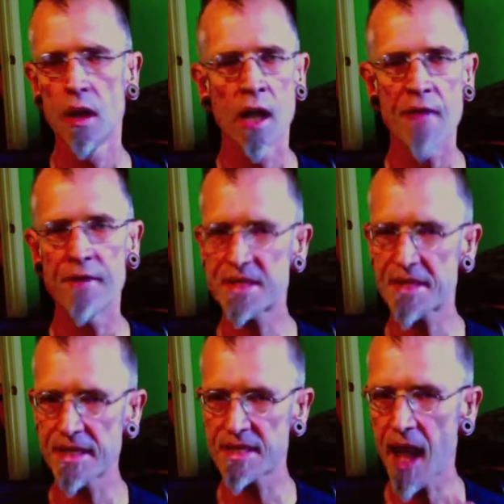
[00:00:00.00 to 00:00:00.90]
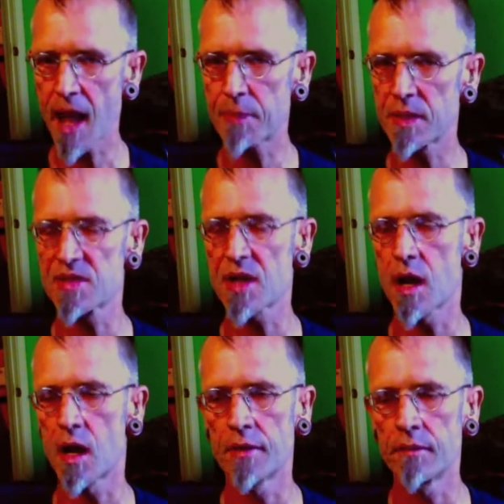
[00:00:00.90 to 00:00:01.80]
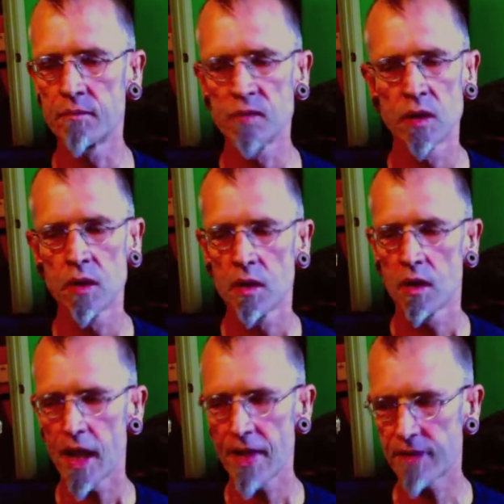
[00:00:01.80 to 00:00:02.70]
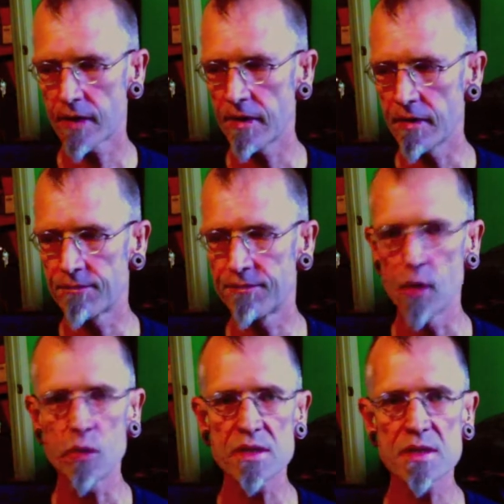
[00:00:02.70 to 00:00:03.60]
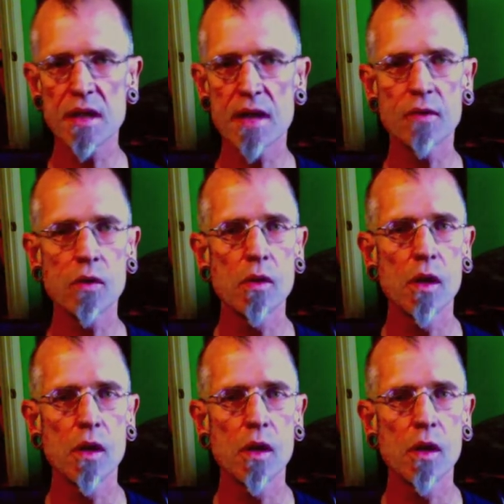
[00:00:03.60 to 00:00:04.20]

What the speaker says: And this happens on a very focused level,